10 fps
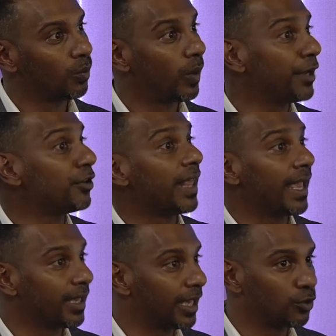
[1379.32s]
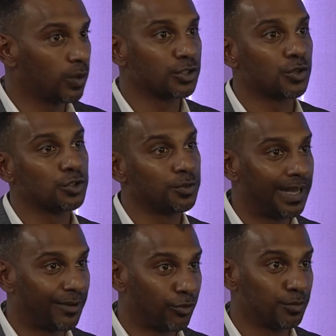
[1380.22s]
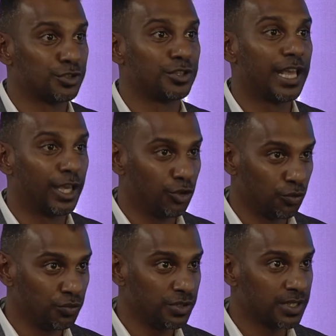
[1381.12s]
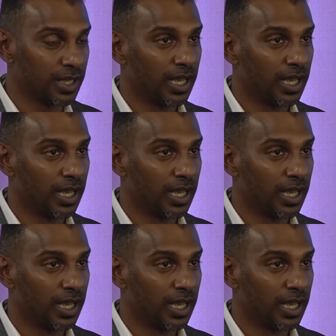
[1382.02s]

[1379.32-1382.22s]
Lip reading: Where do they engage? What social platforms do they use?